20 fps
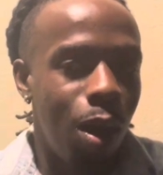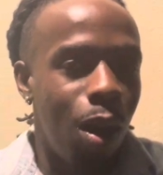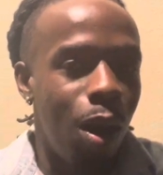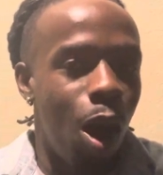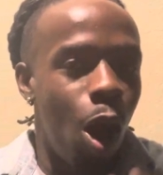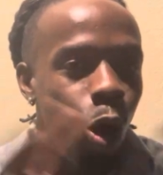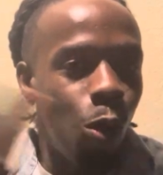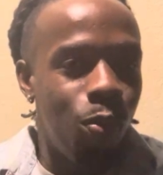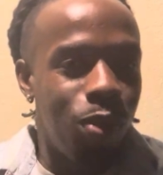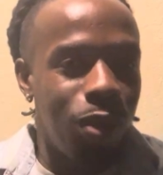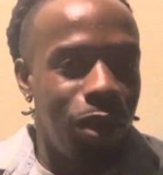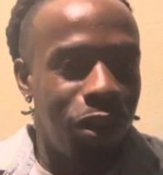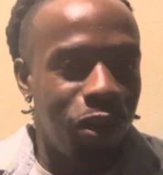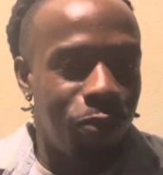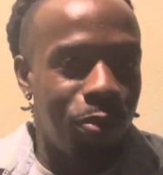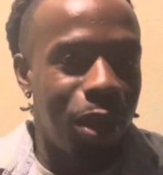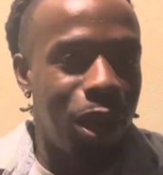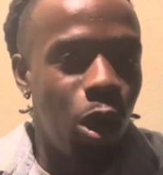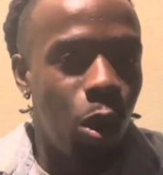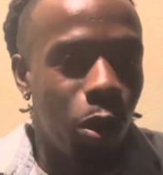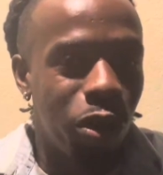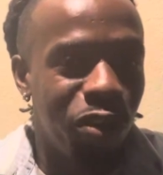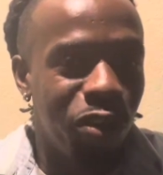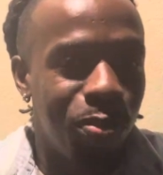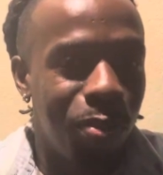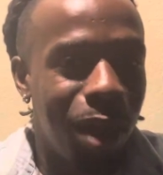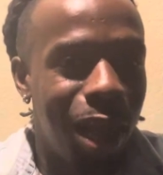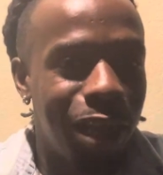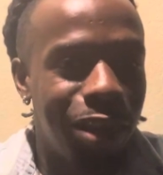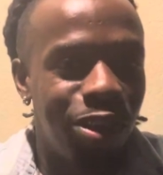open this Pandora's
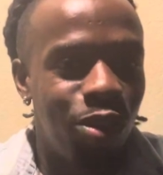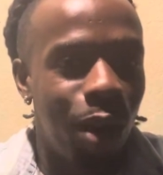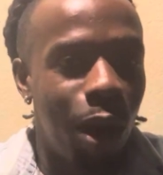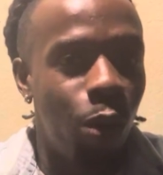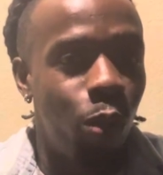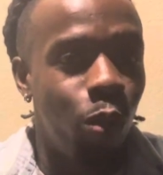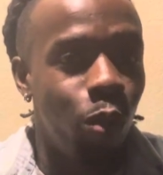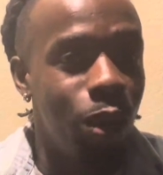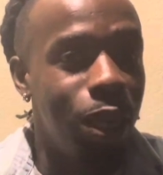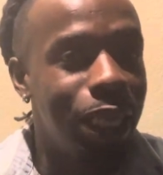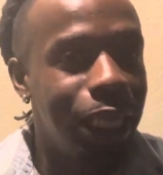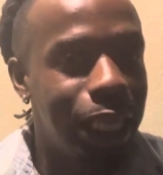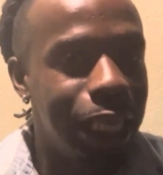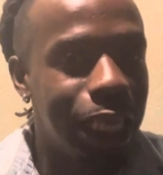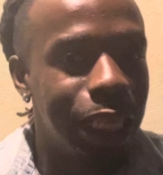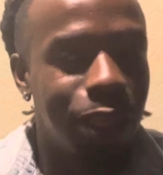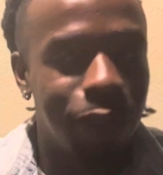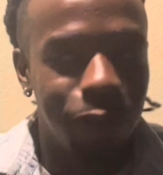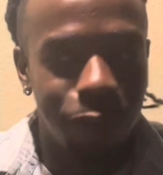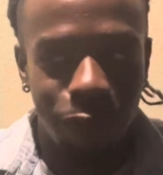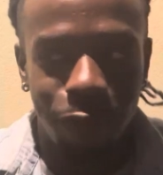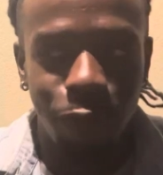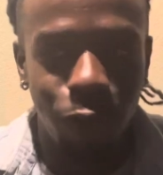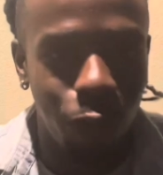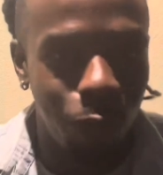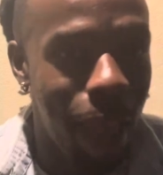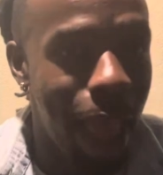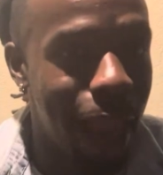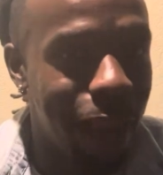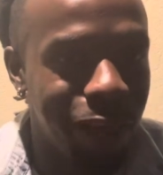box so I really get the full
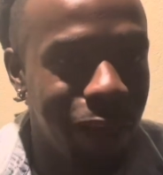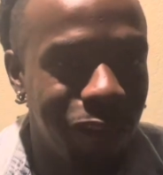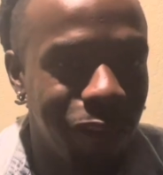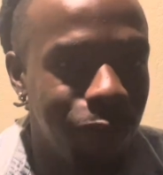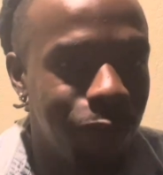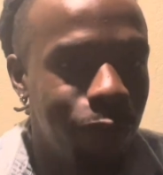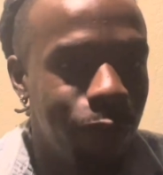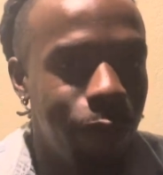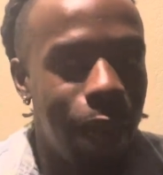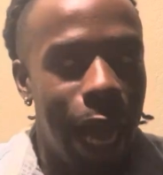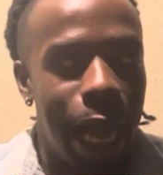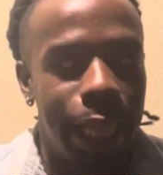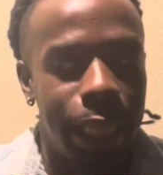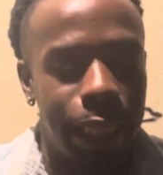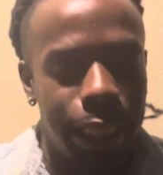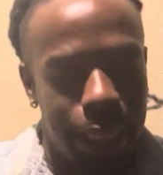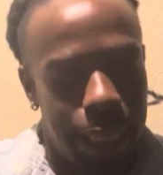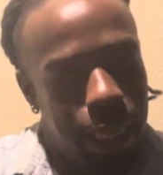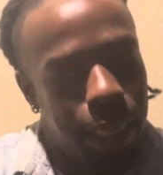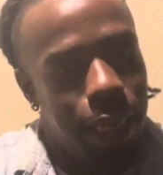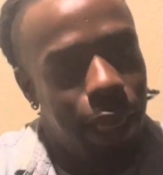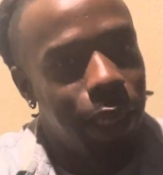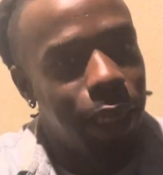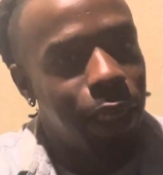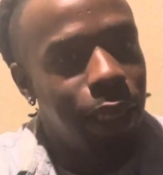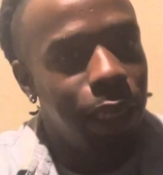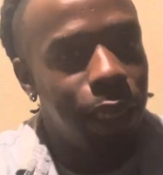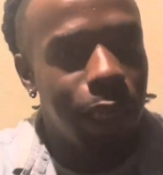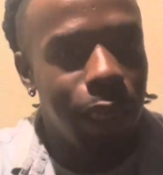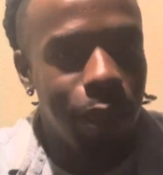package of what I think I
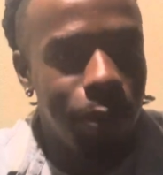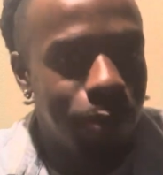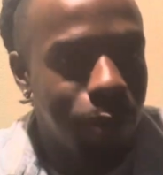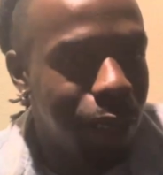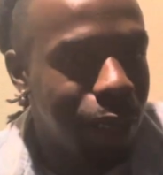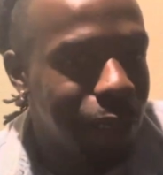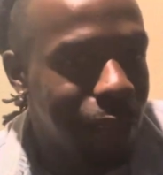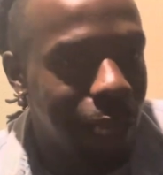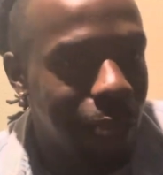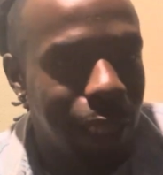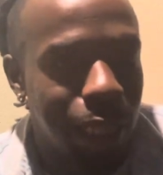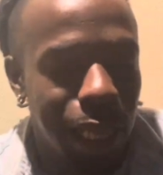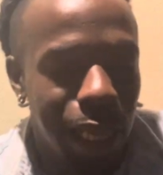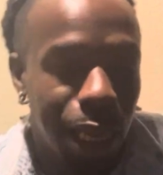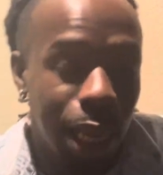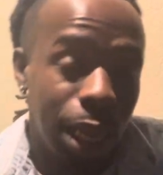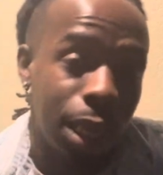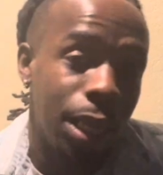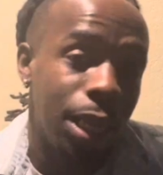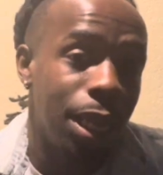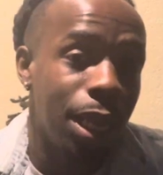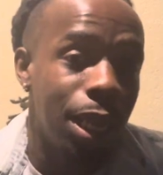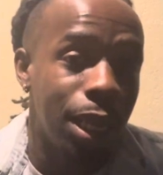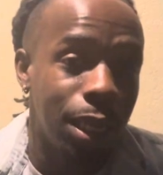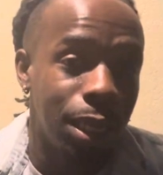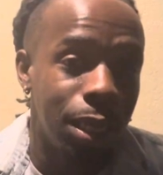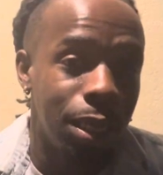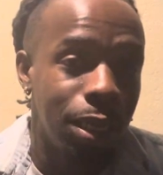can get, because I think I can get it?